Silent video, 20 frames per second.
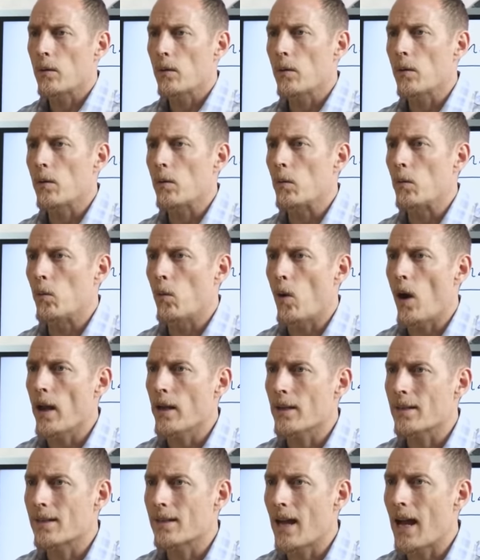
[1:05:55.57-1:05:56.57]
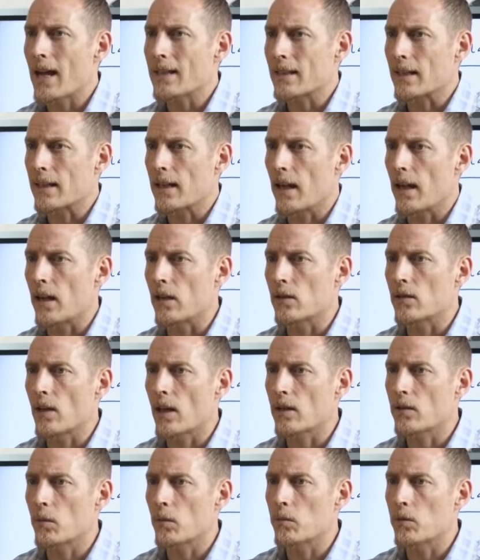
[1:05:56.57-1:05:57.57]
why is that the case?
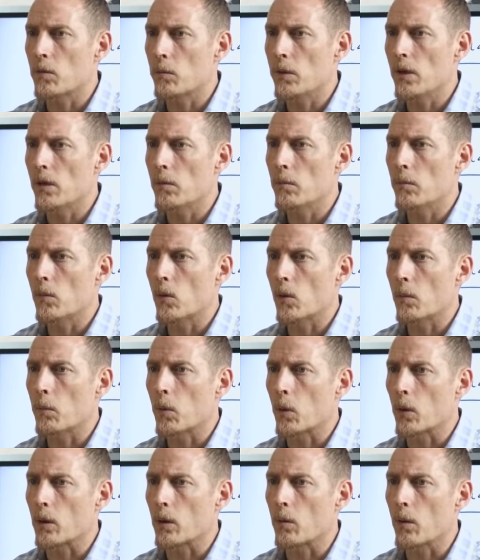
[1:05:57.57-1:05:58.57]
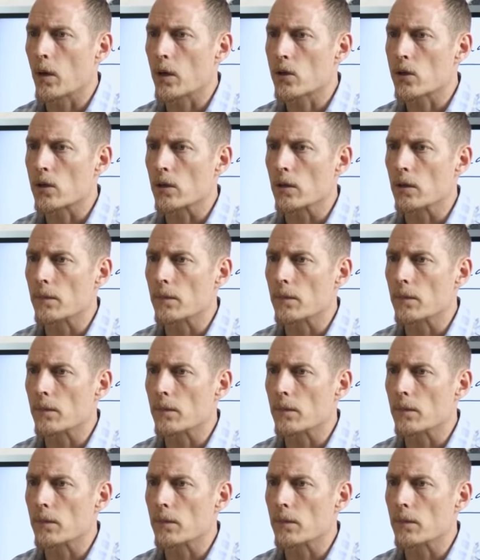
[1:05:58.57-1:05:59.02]
That's a, to me a more important question.